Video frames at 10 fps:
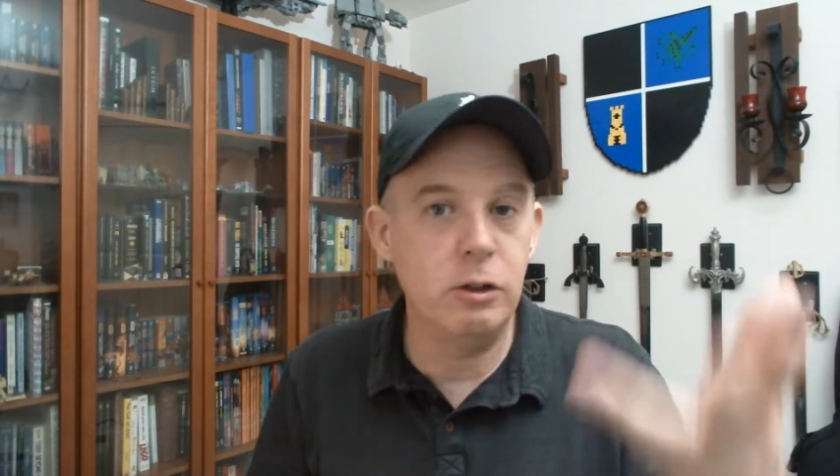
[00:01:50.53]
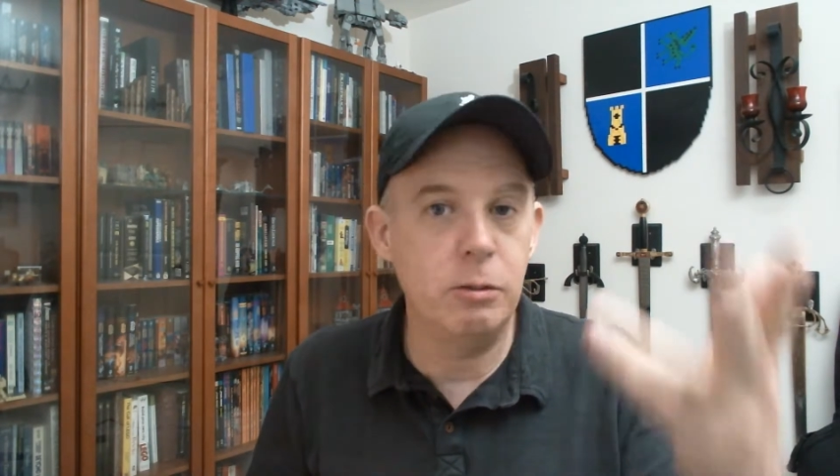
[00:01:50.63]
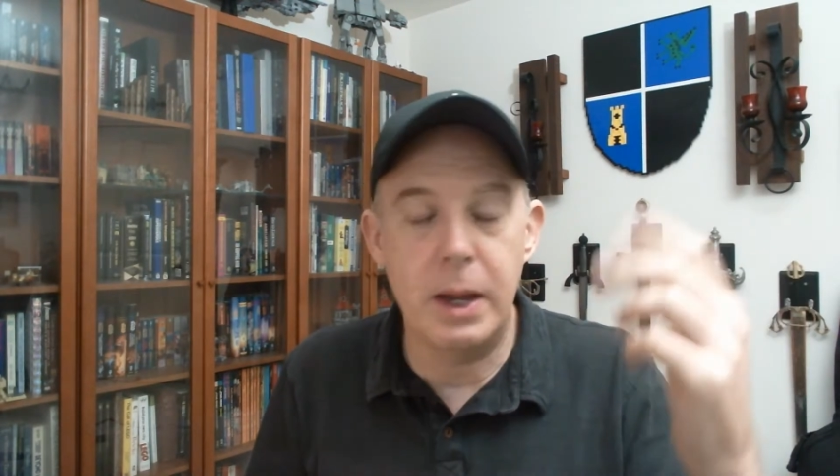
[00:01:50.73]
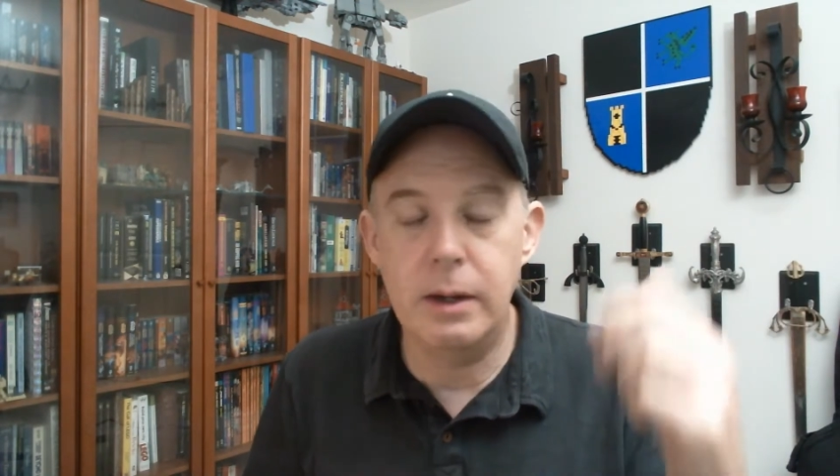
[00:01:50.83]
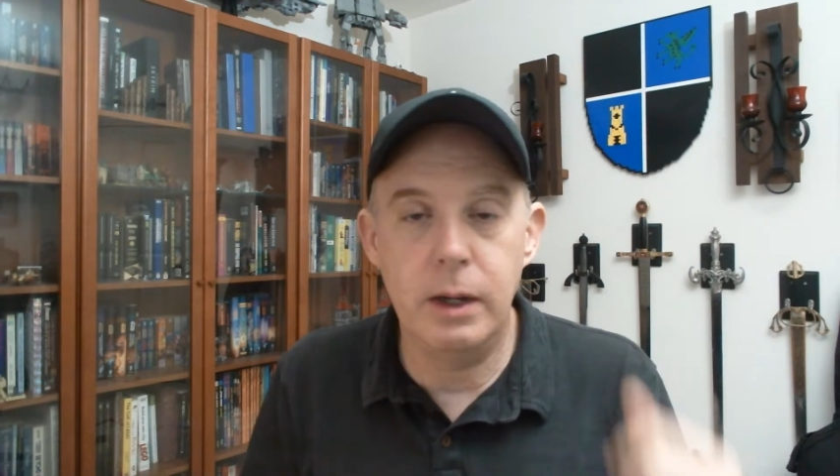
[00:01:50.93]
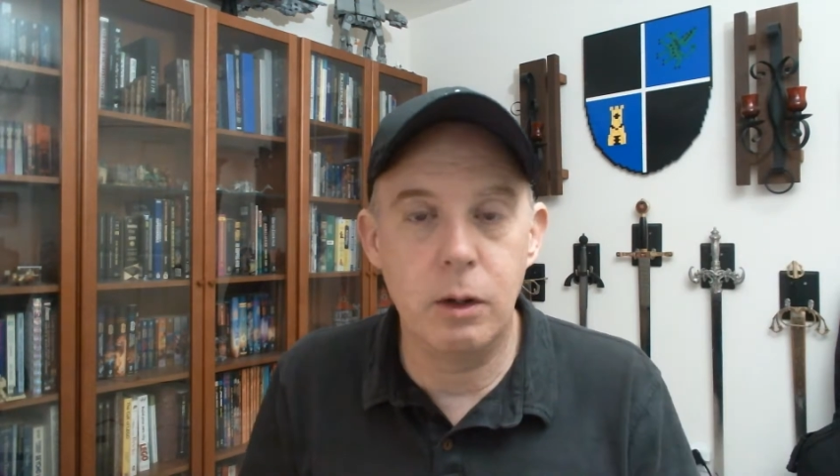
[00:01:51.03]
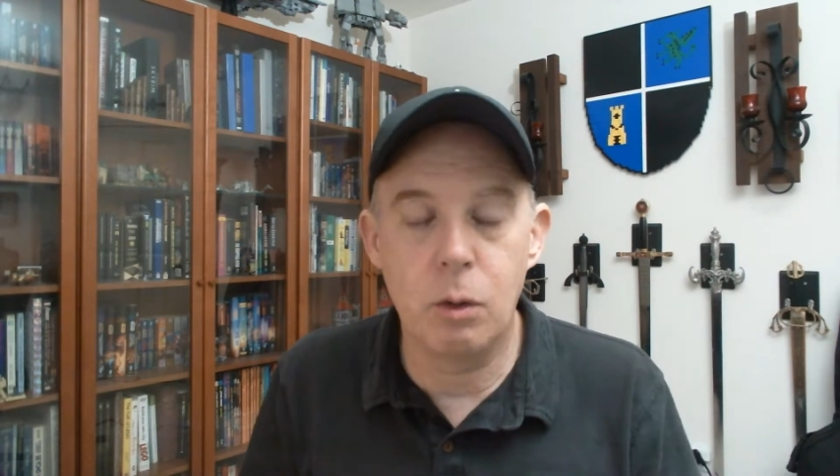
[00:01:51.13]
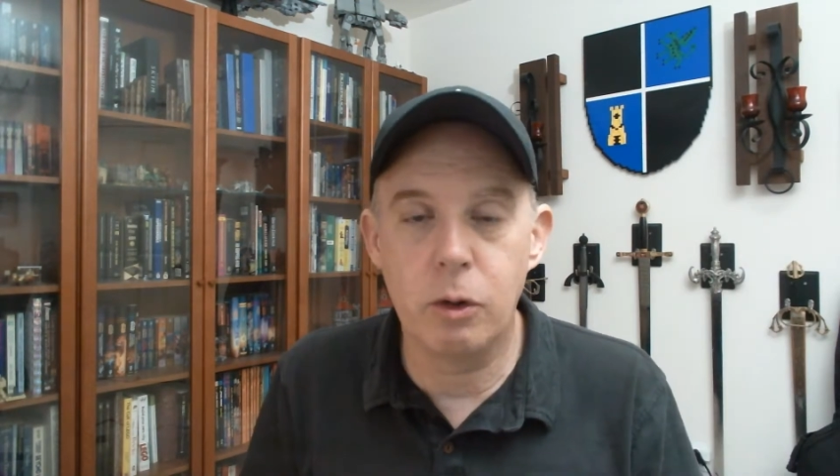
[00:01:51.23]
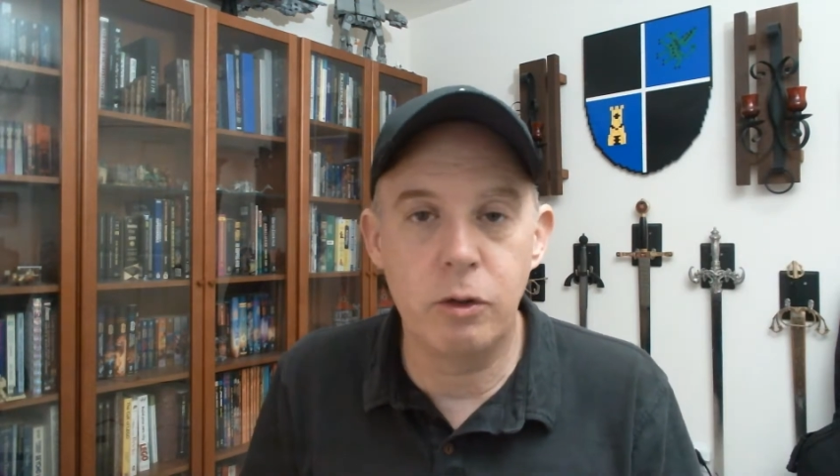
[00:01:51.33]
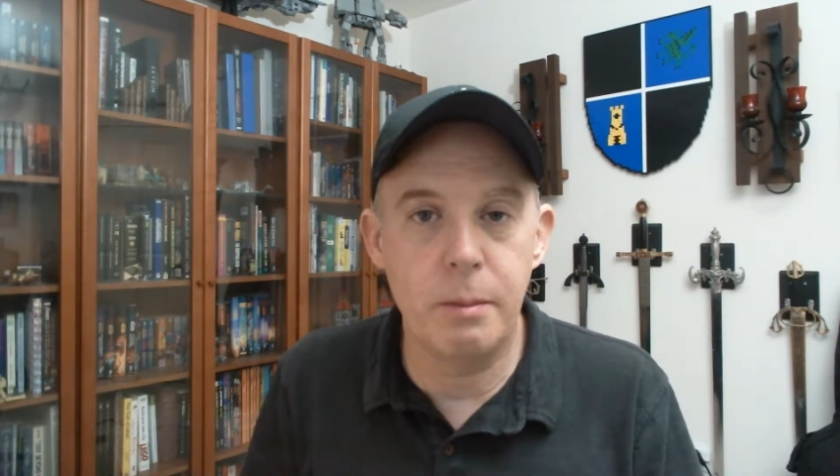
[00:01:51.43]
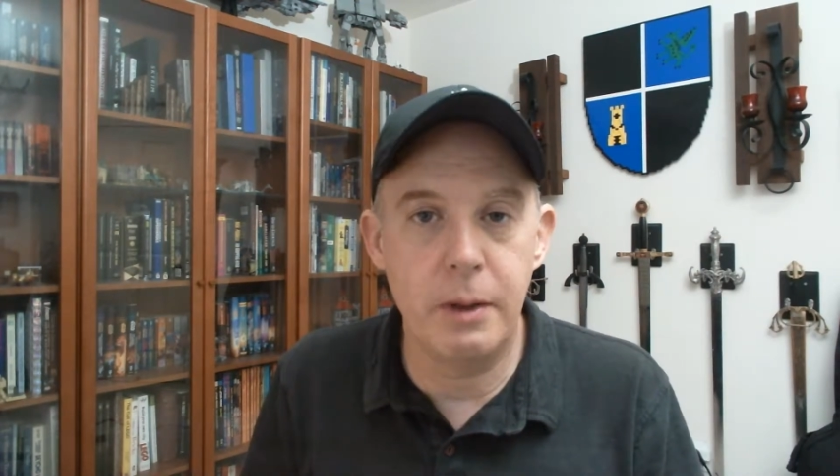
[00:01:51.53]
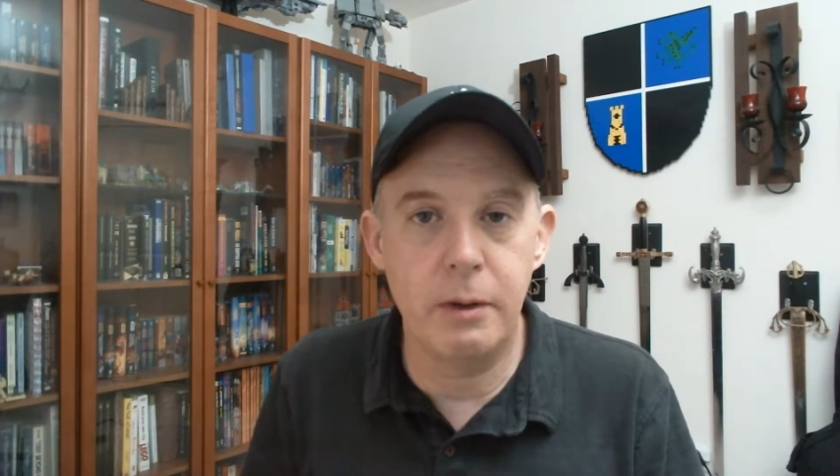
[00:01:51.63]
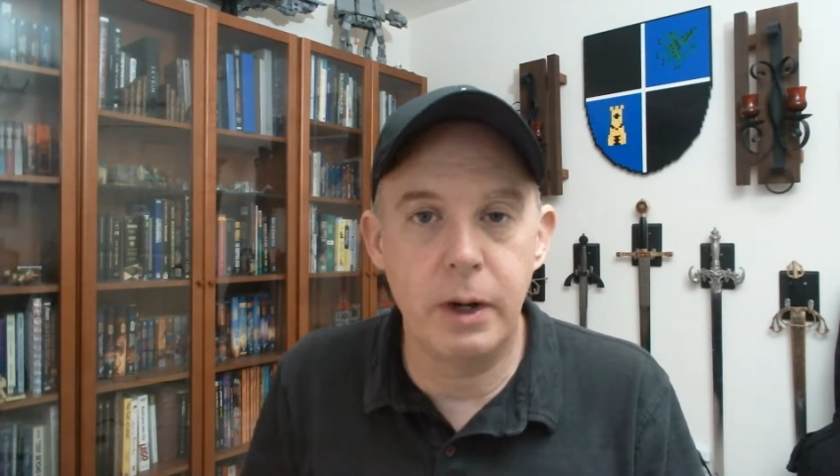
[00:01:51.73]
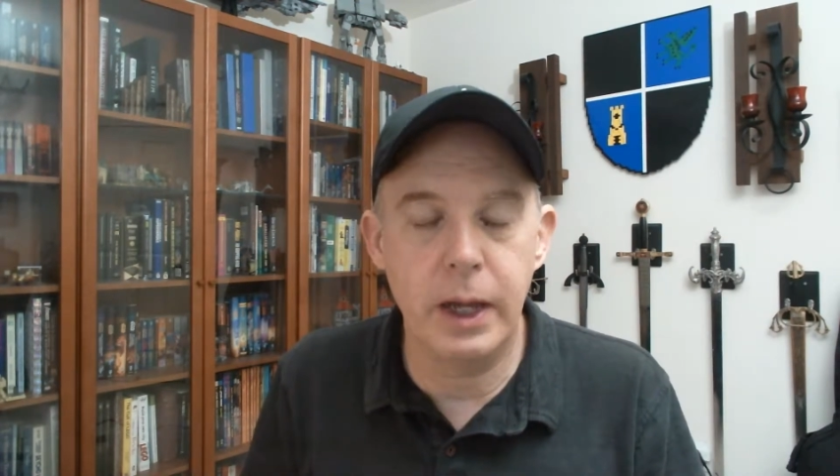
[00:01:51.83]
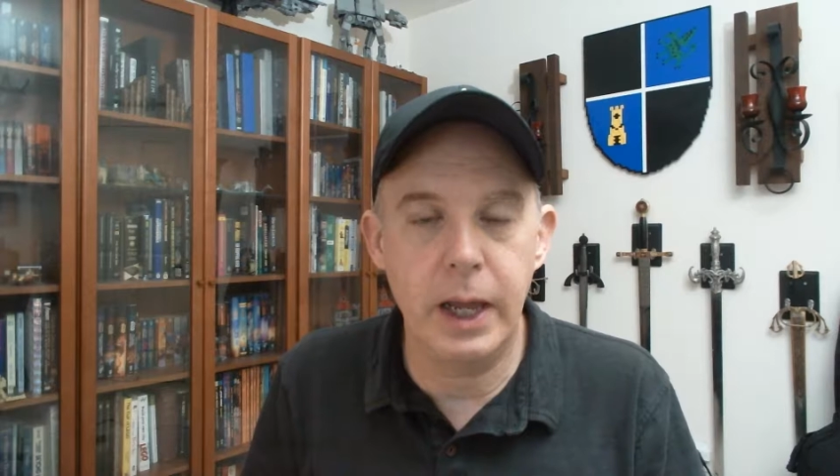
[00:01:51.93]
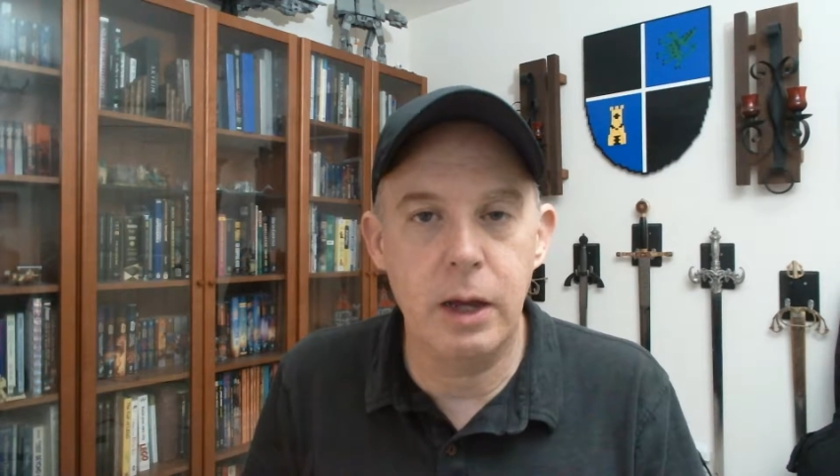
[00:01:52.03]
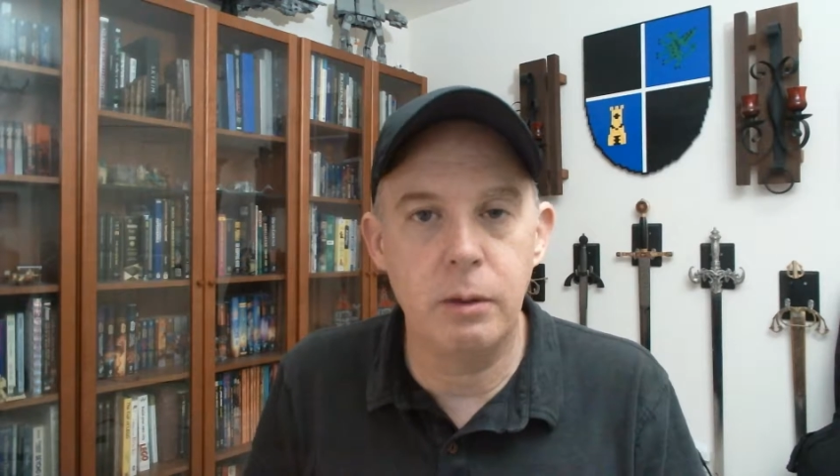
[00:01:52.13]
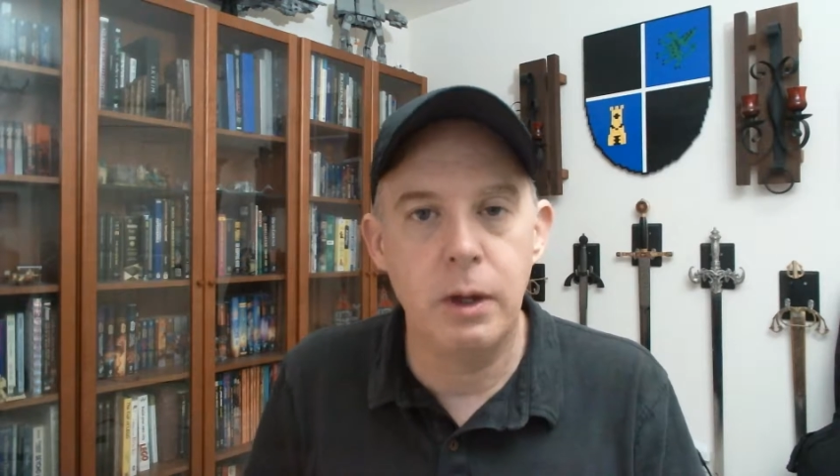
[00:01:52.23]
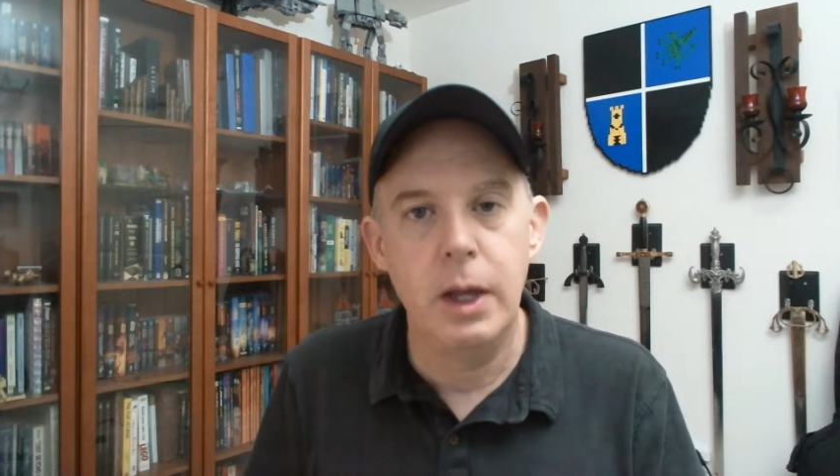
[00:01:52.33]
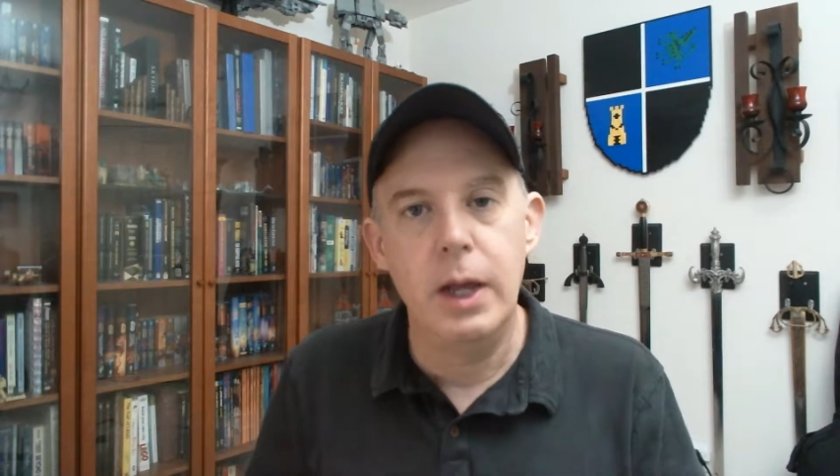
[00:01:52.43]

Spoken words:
spending or some other account,